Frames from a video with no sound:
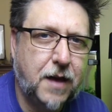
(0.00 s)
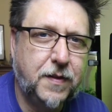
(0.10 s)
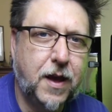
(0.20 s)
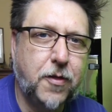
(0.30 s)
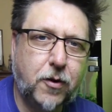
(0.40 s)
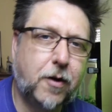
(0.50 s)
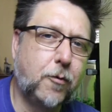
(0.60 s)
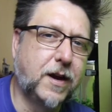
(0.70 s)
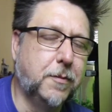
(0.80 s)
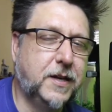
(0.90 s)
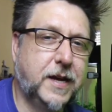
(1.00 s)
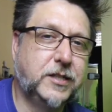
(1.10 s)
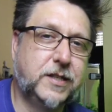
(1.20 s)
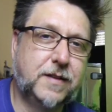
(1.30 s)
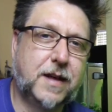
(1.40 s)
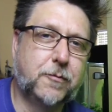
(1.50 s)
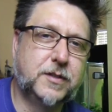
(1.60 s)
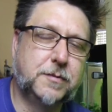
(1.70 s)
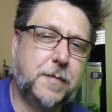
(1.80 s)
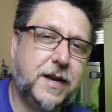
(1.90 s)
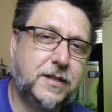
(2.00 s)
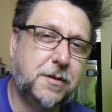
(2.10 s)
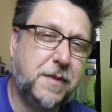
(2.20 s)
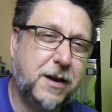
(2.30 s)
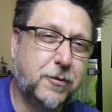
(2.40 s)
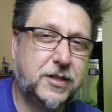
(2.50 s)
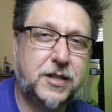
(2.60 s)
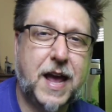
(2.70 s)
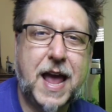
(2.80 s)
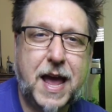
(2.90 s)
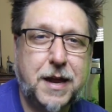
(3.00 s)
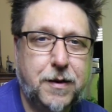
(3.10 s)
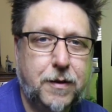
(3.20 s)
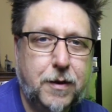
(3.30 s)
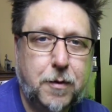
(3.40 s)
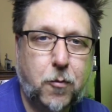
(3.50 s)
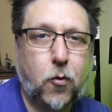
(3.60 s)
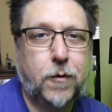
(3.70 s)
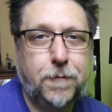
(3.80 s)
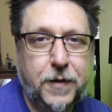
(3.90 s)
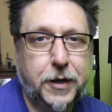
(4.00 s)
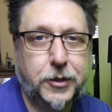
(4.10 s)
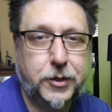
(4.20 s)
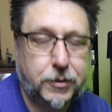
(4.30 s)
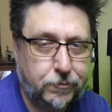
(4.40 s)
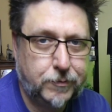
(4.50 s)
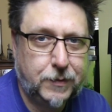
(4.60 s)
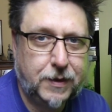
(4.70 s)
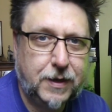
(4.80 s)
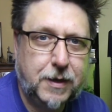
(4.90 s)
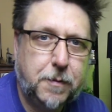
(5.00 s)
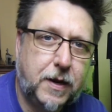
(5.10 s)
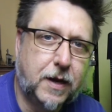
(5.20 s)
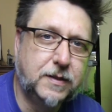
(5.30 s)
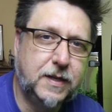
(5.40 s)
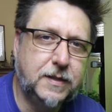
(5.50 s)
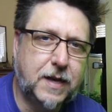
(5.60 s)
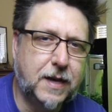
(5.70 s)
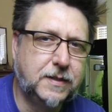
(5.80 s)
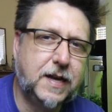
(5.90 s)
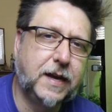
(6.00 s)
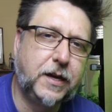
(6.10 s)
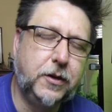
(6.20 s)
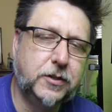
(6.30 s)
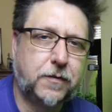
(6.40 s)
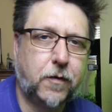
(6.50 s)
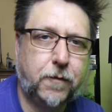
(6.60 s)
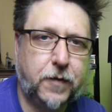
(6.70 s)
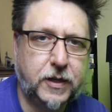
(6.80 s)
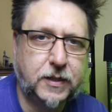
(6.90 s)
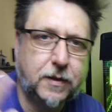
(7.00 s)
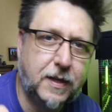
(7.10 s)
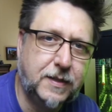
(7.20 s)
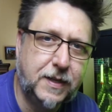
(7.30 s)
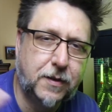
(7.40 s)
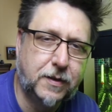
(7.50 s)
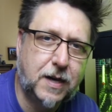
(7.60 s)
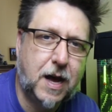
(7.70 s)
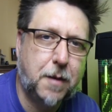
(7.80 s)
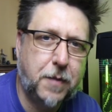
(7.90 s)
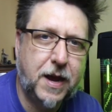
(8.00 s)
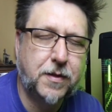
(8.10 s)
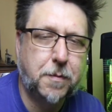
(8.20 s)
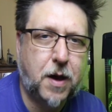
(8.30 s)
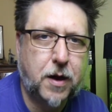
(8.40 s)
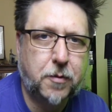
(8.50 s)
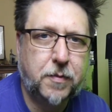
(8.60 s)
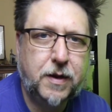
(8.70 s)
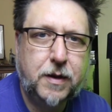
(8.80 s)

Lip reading: The other recommendation that was made to me was to add more fish, because these guys take cues from fish that they see on the top and the bottom